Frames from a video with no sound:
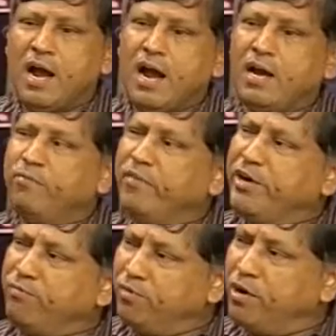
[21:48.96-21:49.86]
and
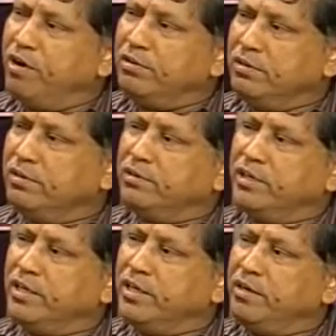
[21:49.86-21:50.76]
wait for
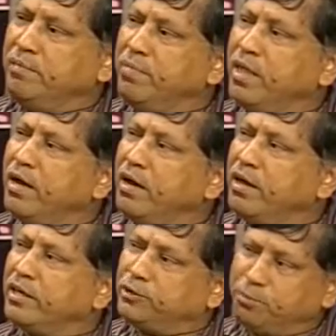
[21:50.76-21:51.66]
the
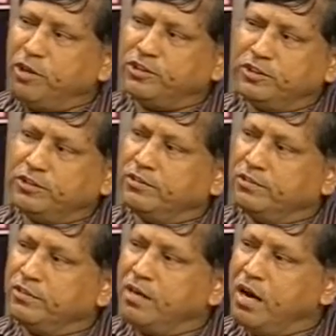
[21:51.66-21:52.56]

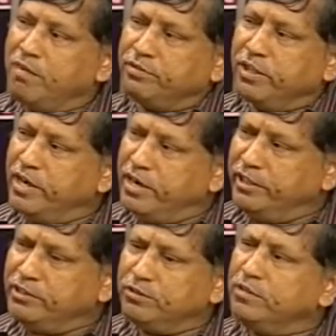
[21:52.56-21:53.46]
responses of the
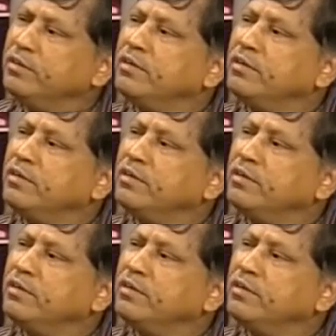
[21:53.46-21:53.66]
learners,